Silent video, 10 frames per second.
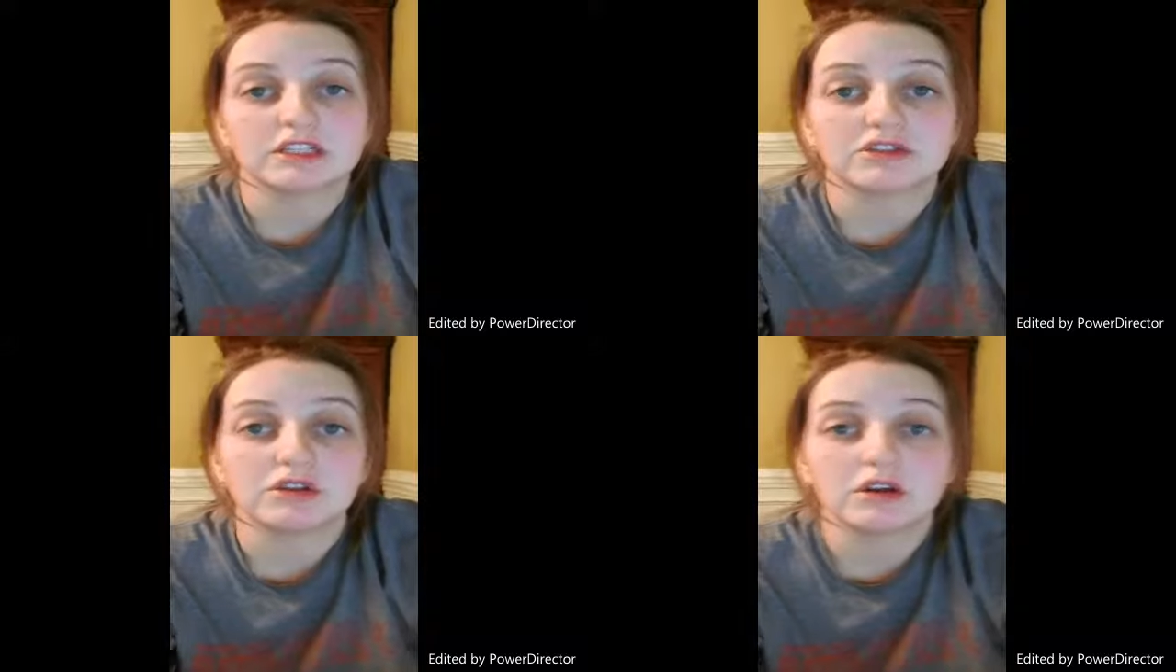
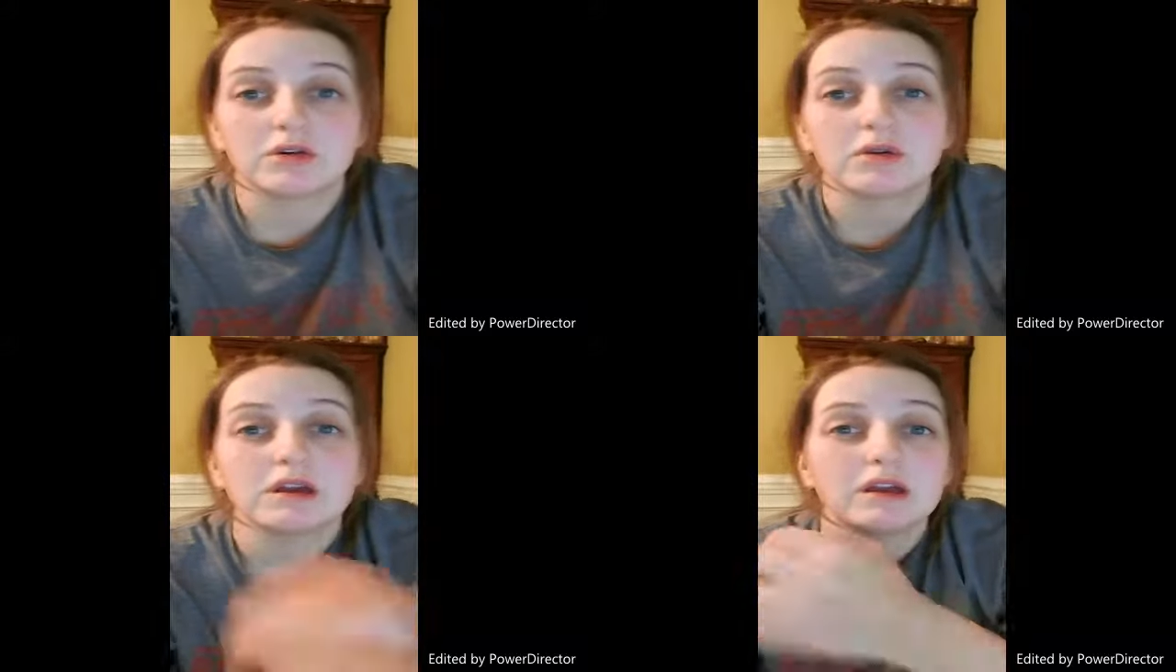as you
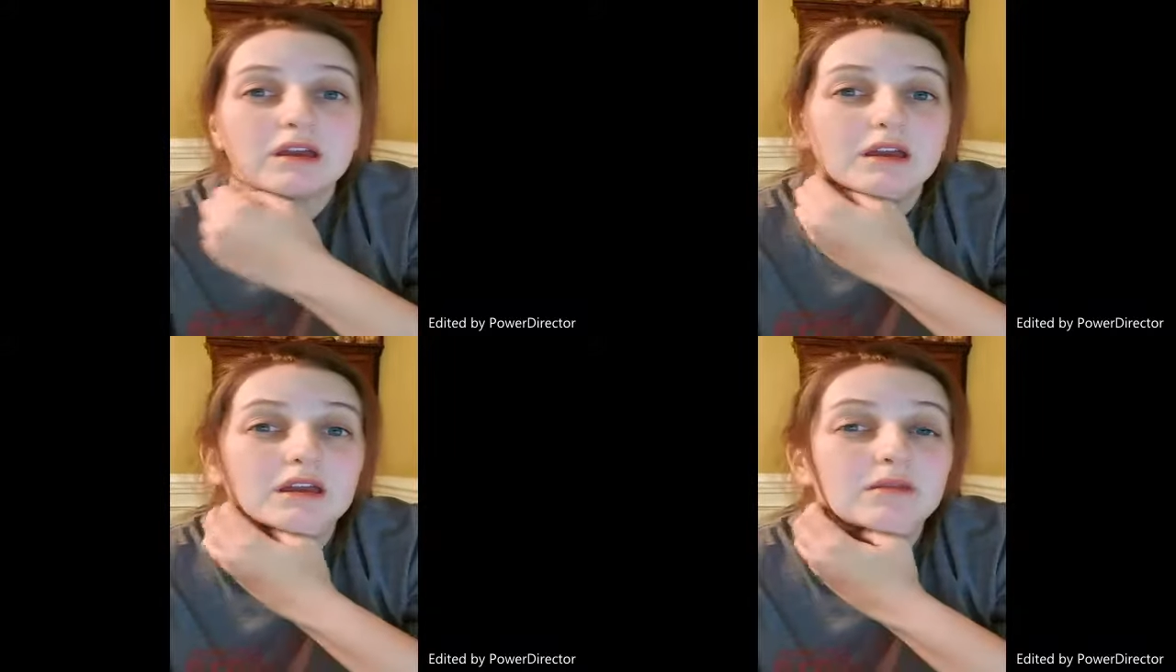go
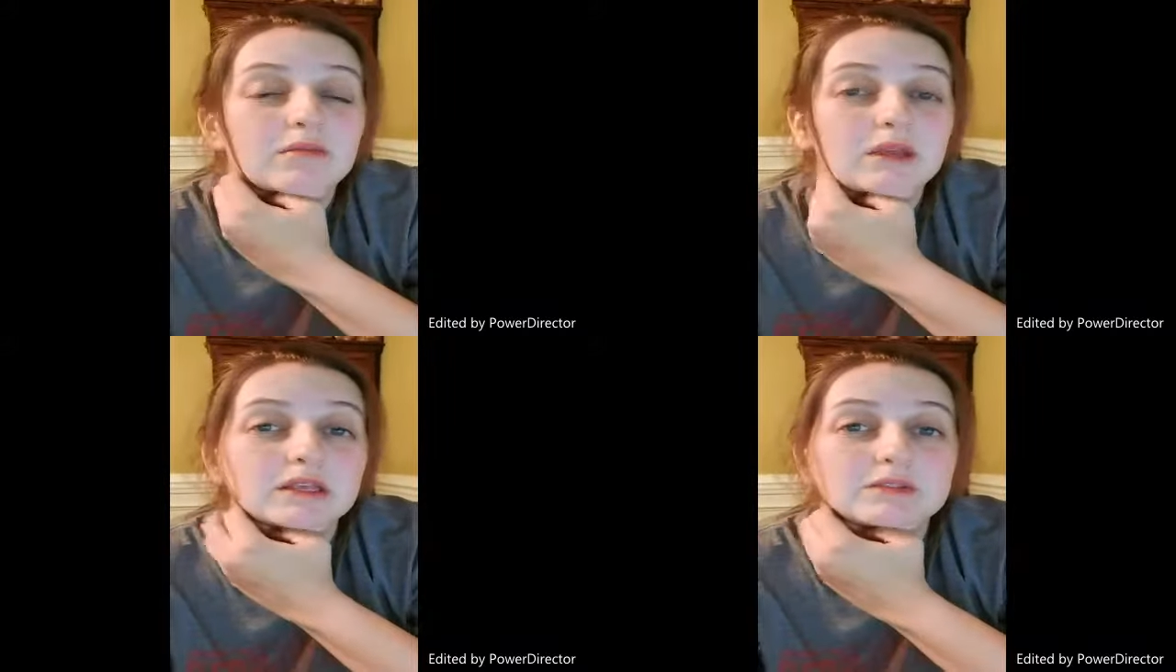
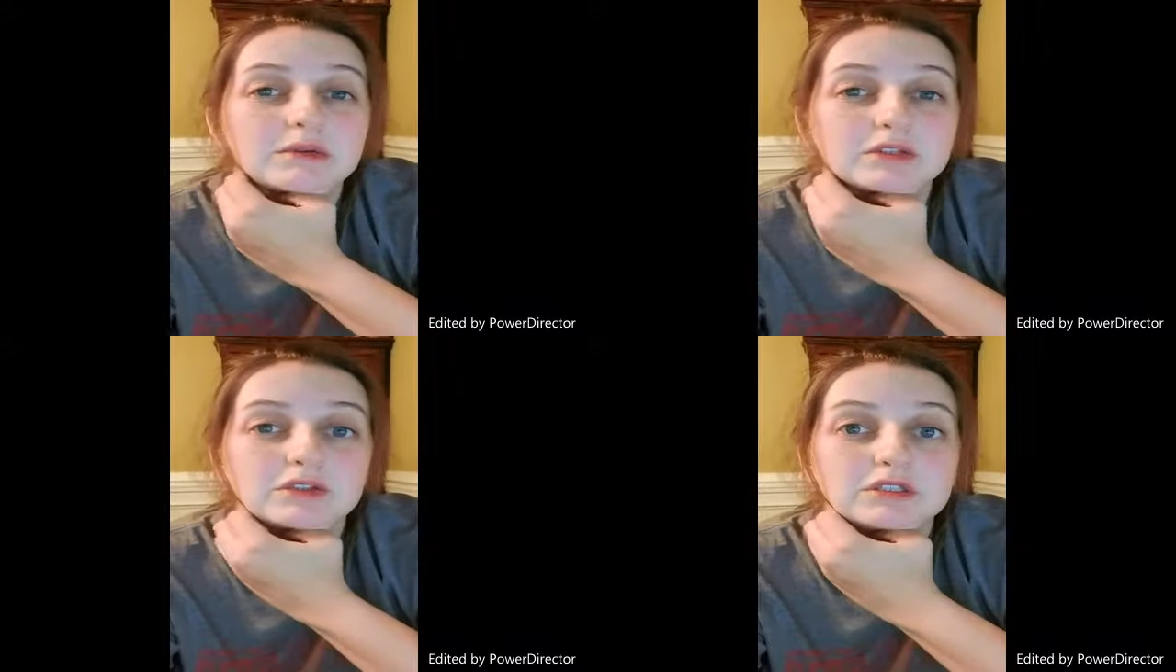and make
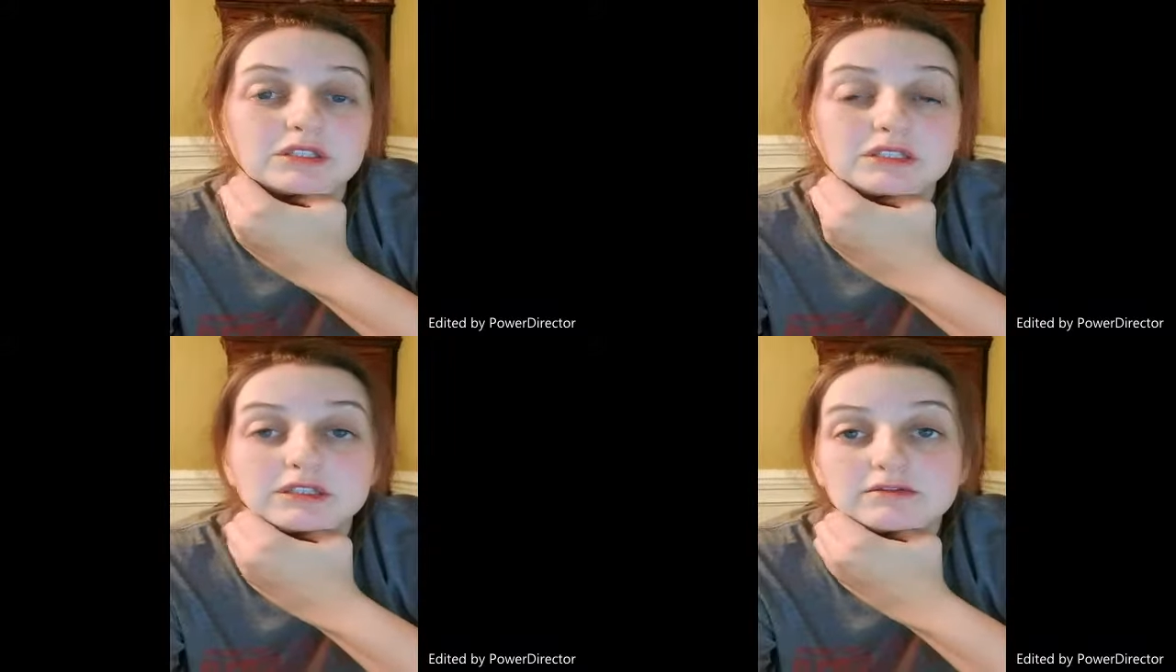special
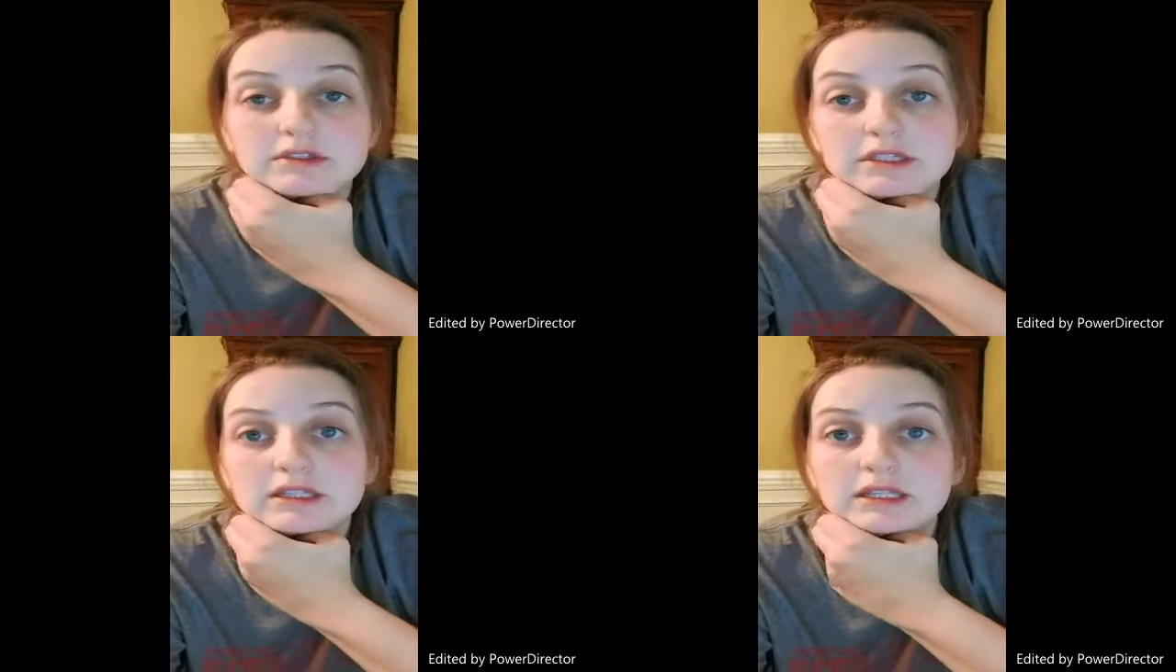lists and
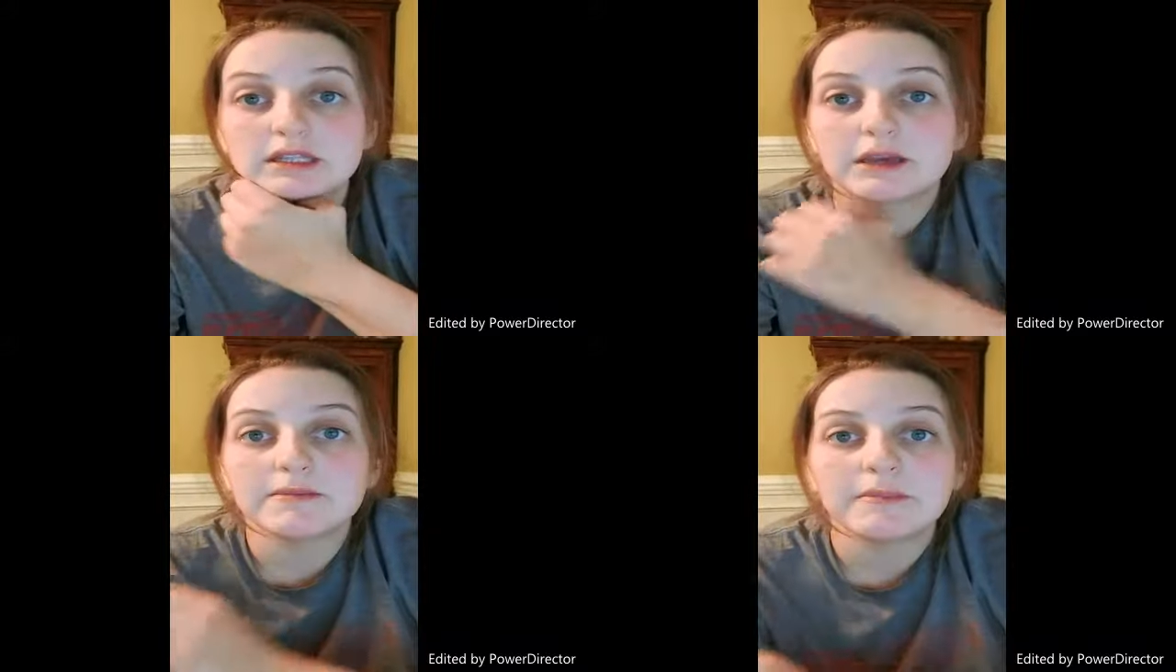everything like
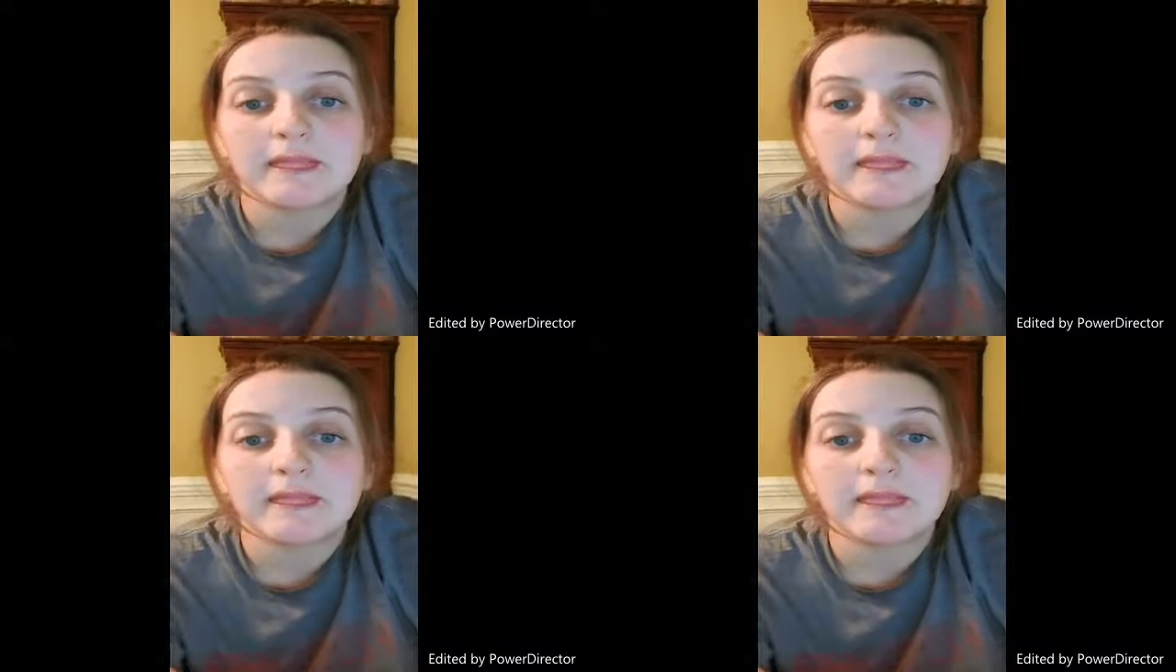that.